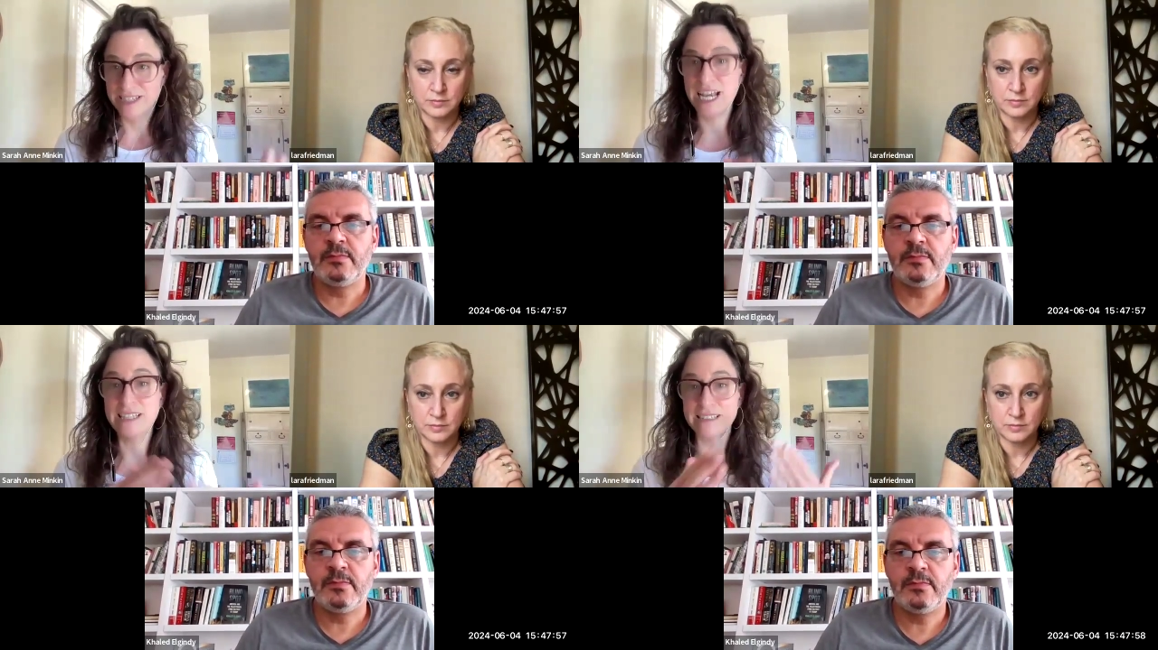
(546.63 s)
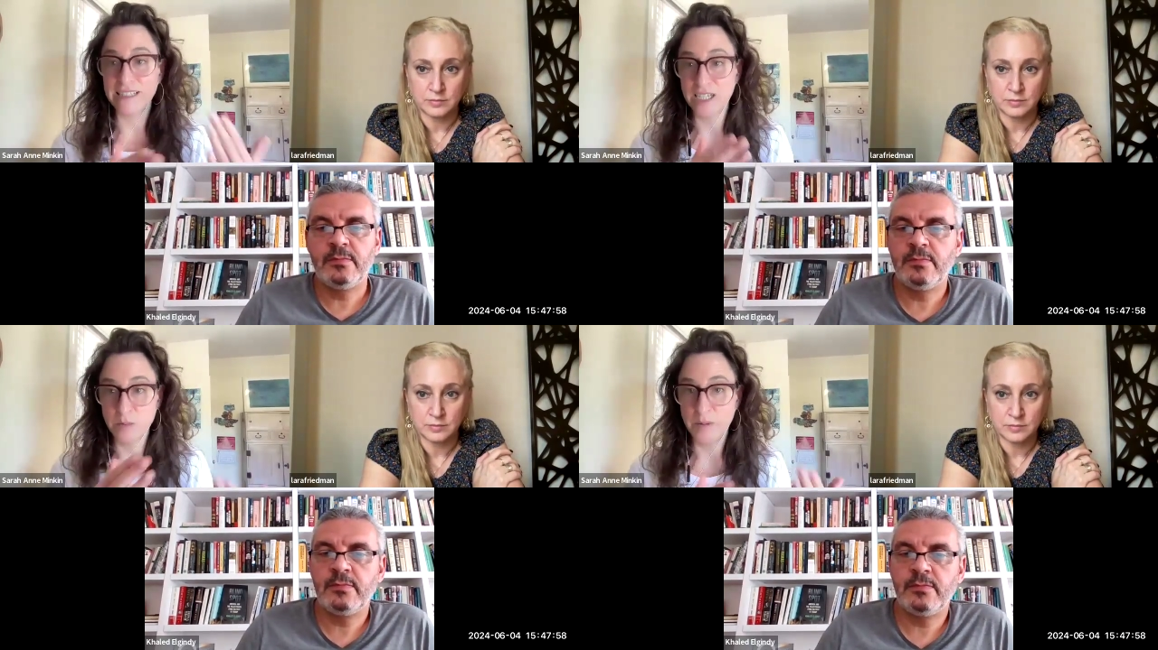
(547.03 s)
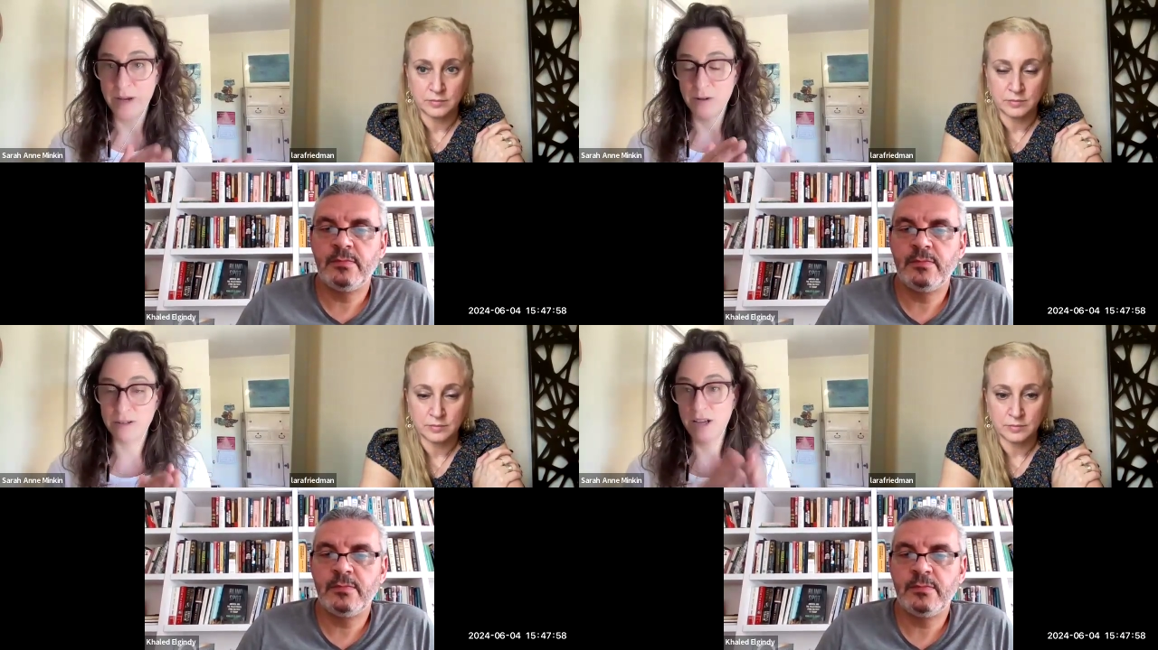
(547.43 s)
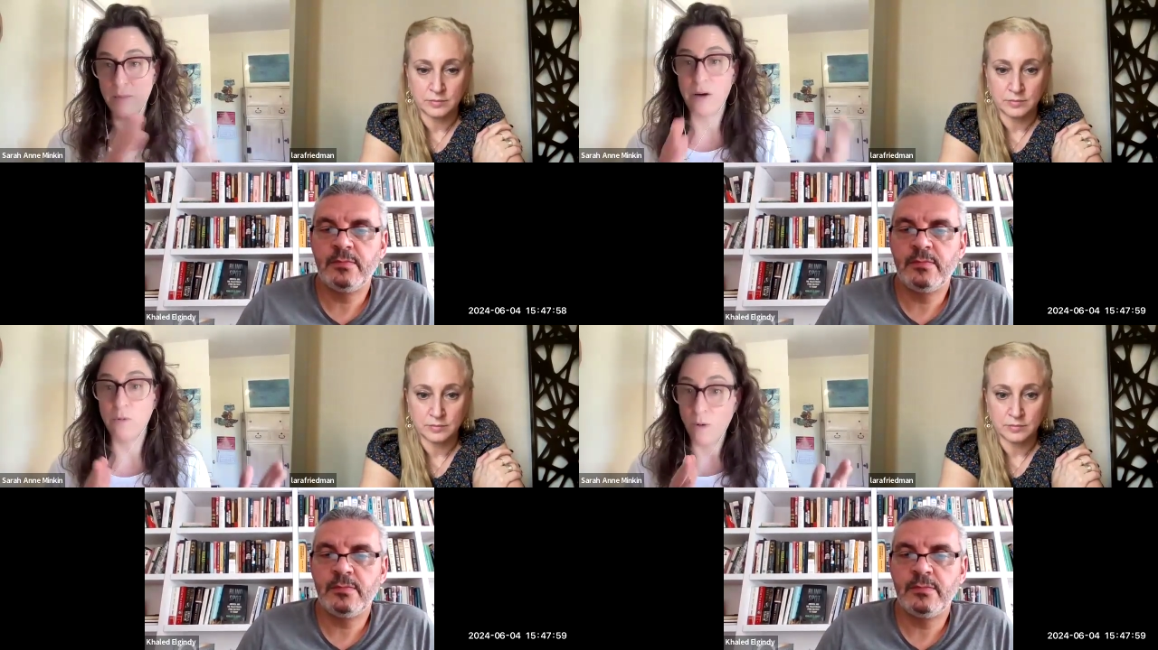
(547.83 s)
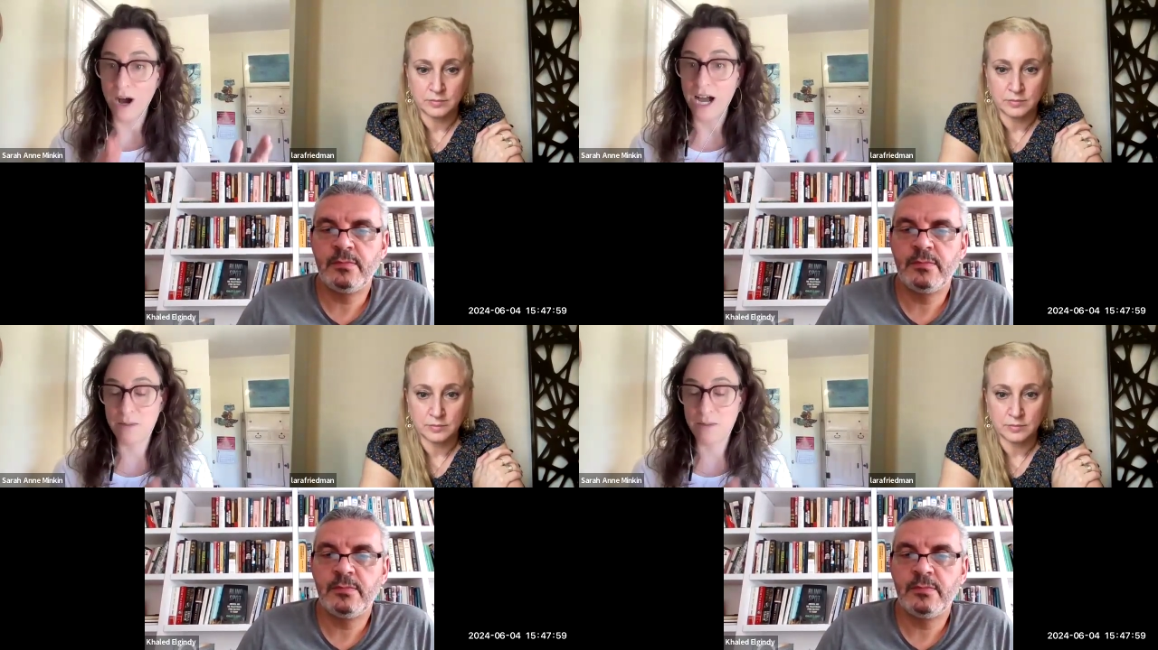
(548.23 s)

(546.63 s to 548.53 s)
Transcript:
Speaker 1: tell us a little bit about about why,